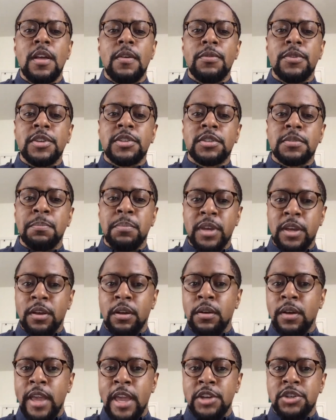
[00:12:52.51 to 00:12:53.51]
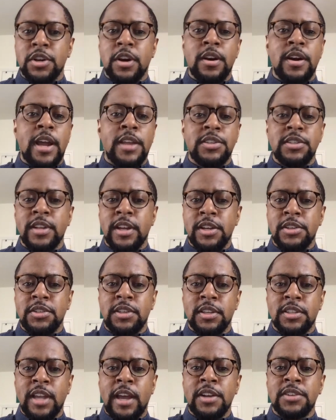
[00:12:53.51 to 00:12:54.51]
this bill, HR
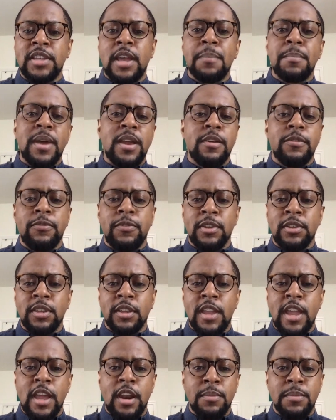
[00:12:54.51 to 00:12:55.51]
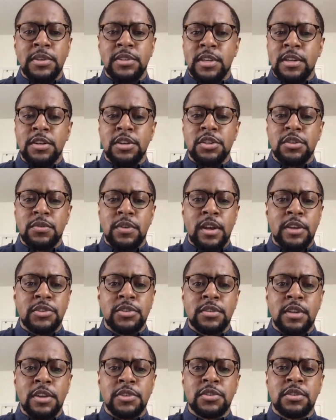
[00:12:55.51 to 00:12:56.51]
1996, how does that benefit the cannabis industry?
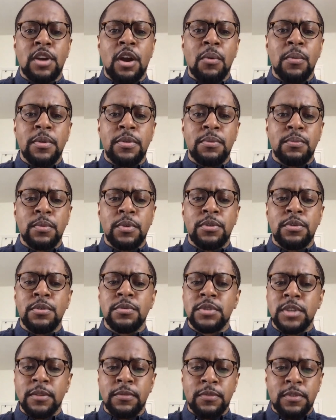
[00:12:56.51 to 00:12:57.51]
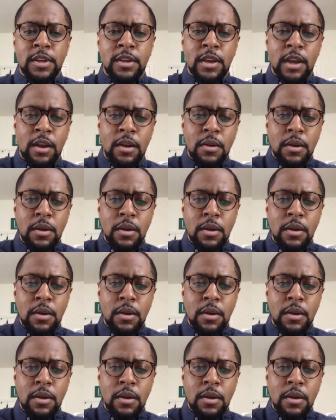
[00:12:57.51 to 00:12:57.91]
I'll start with you, Tiffany.